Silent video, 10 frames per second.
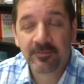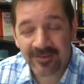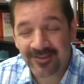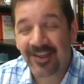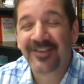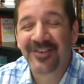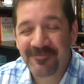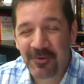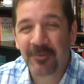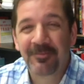Discussion
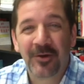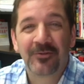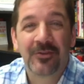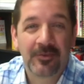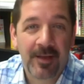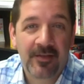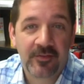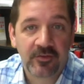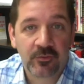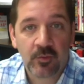board post is about
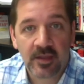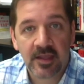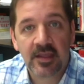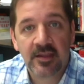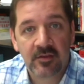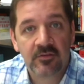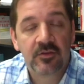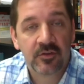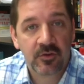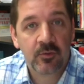this week, is
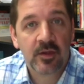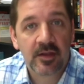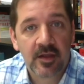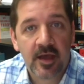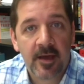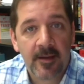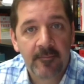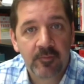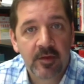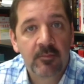doing
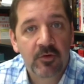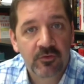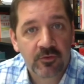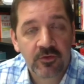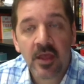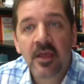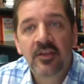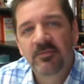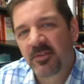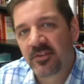commercials,
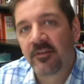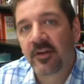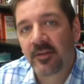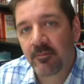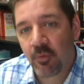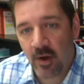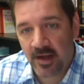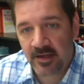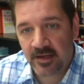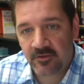specifically
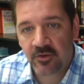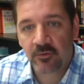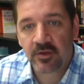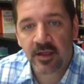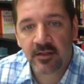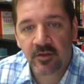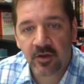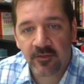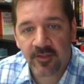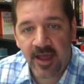branding. So take a
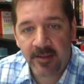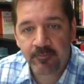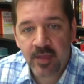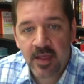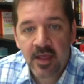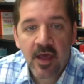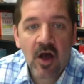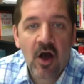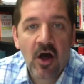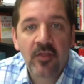look at that.
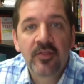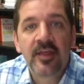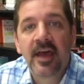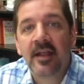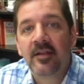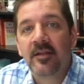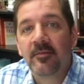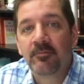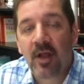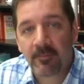On that
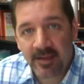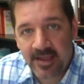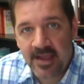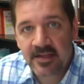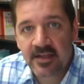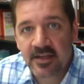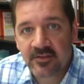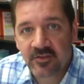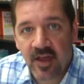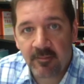propaganda
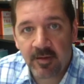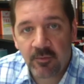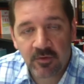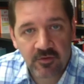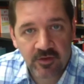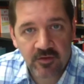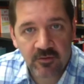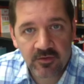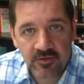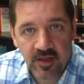assignment, which is
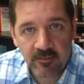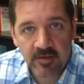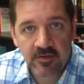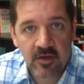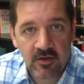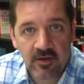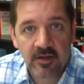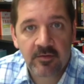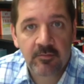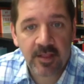under assignments
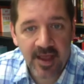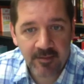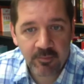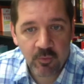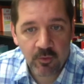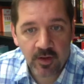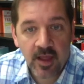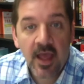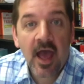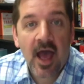on Blackboard,
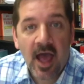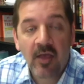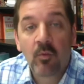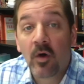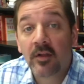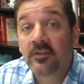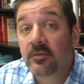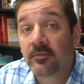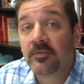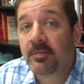I want
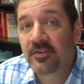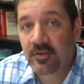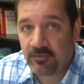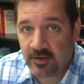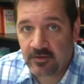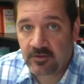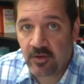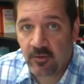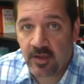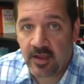some specifics,
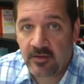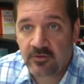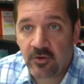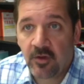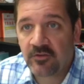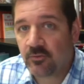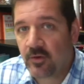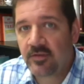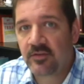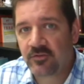okay? So as you
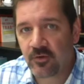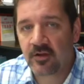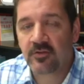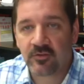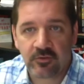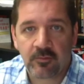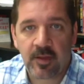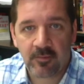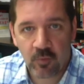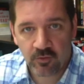read the instructions, this will
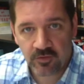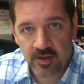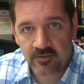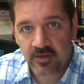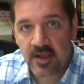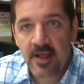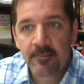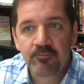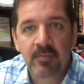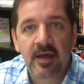make more sense.
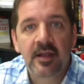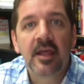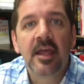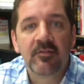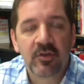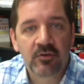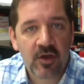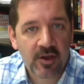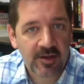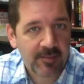But if you're
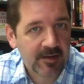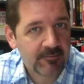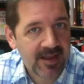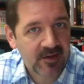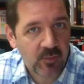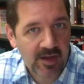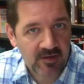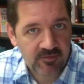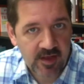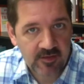talking about a
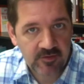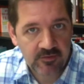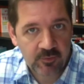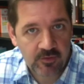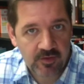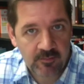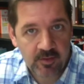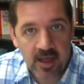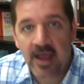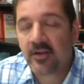bandwagon fallacy, for
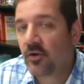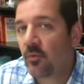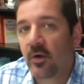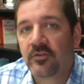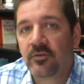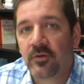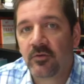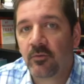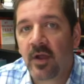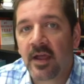example, I don't want you
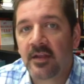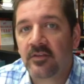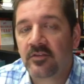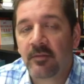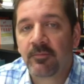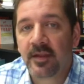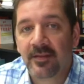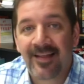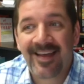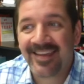to write something
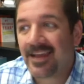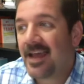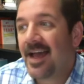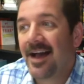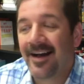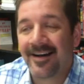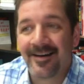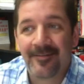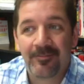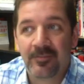like,
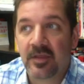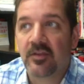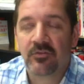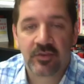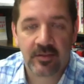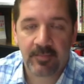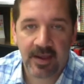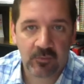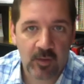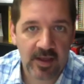you see the
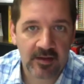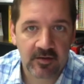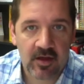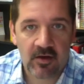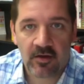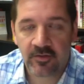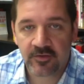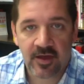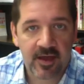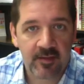bandwagon all the
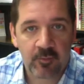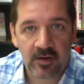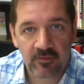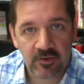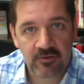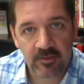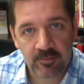time whenever you see